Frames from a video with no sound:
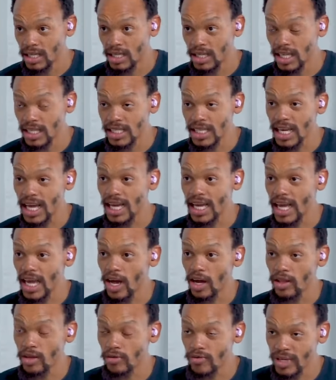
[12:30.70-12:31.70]
But the CIA
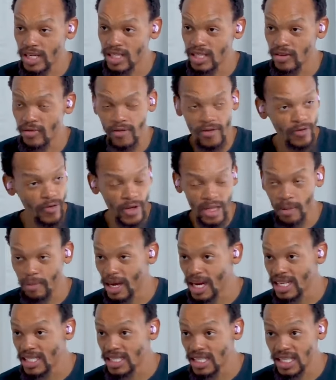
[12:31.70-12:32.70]
always... are the reason for the
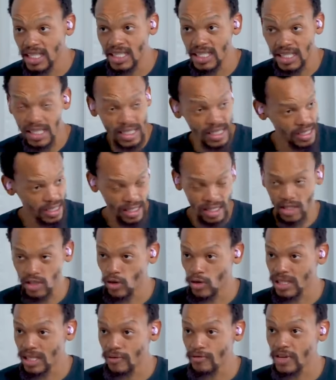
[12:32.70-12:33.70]
Palestinians, you
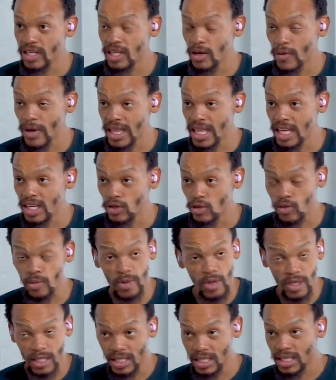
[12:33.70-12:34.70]
know, suffering the way they do
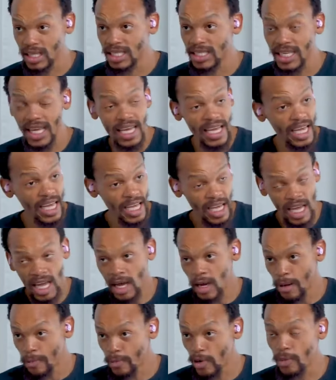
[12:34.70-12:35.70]
because the CIA
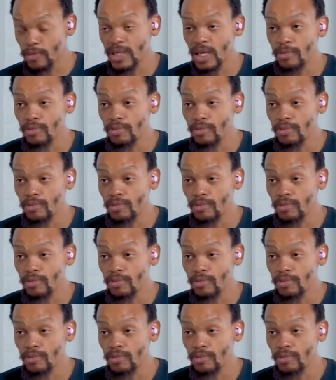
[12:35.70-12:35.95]
propped